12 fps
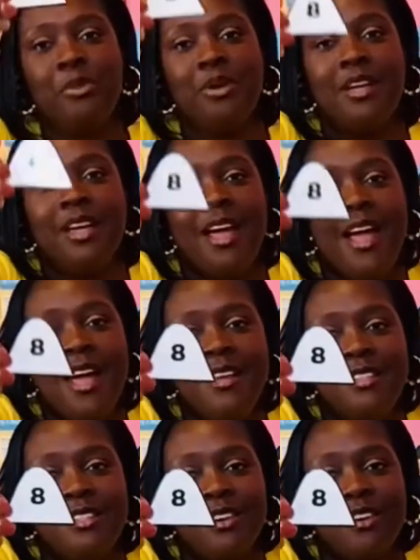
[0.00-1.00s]
and
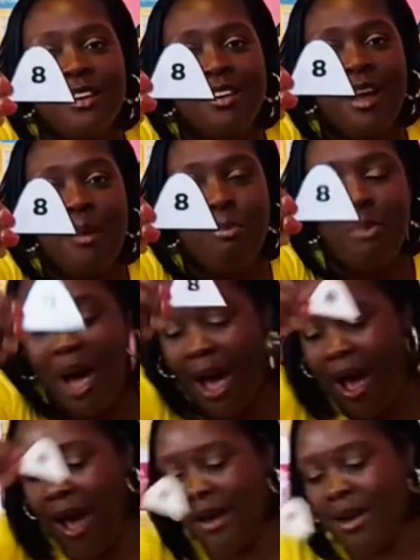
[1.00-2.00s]
circle on
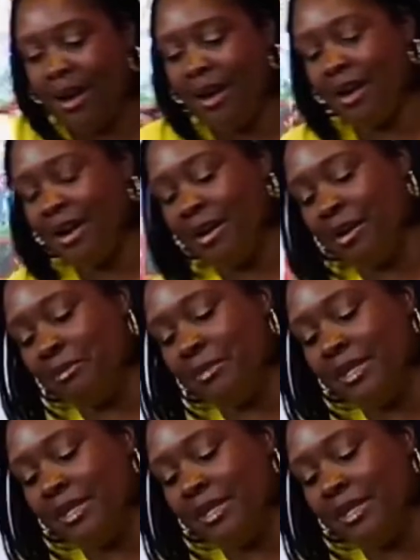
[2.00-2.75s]
bottom.